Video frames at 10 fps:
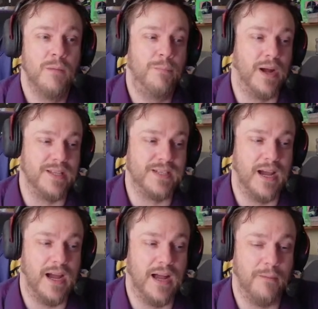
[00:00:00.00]
But
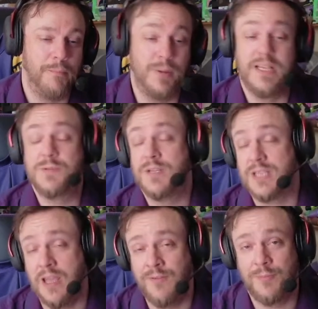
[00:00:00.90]
please be
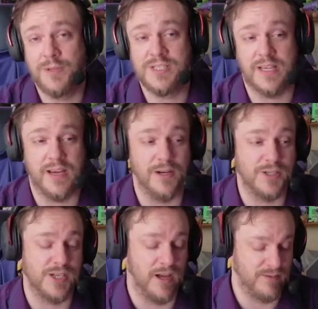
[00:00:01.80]
safe. Please take care of
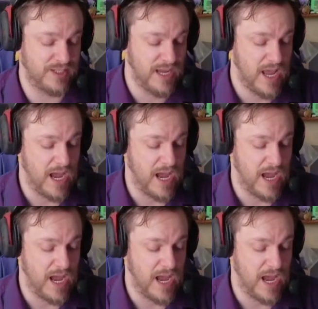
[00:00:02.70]
yourselves.